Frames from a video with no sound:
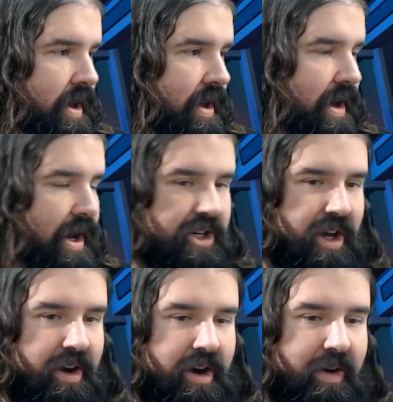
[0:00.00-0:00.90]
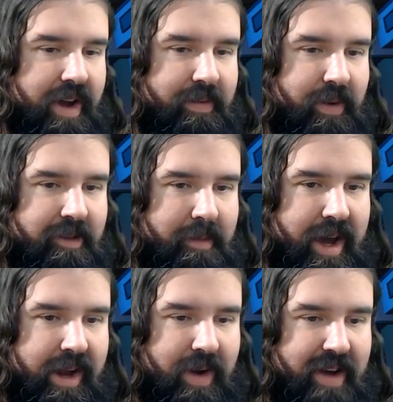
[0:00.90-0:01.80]
Uh, Sean Hargrave wants a
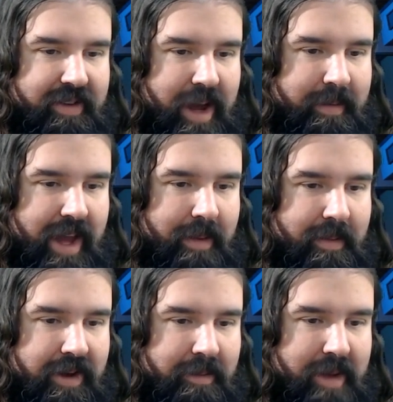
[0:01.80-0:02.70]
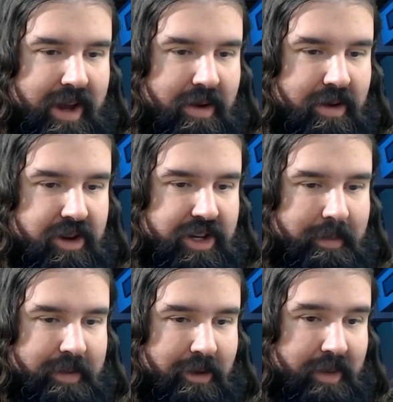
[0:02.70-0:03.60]
Minecraft-type game where you can make your own
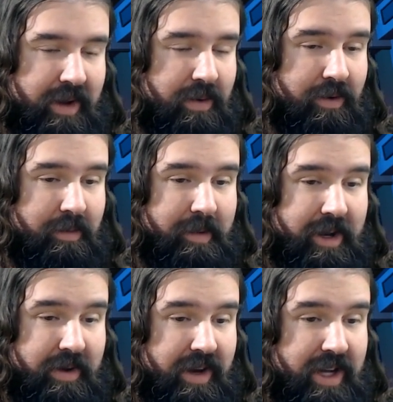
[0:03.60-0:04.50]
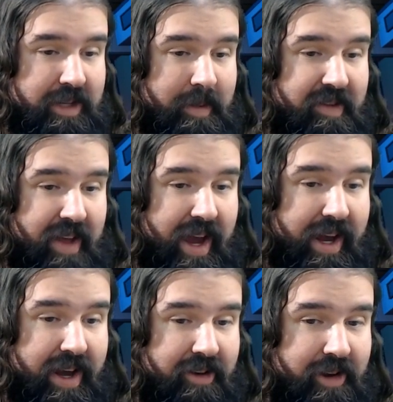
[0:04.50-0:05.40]
ship. That would be cool, but you can customize the heck
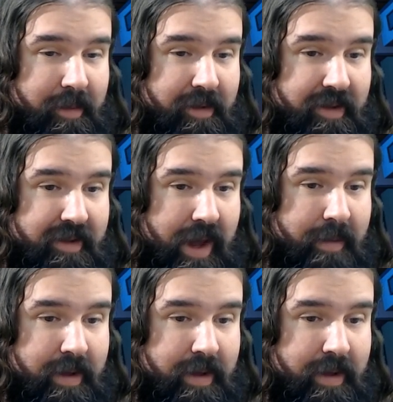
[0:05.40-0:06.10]
out of your ships in this game.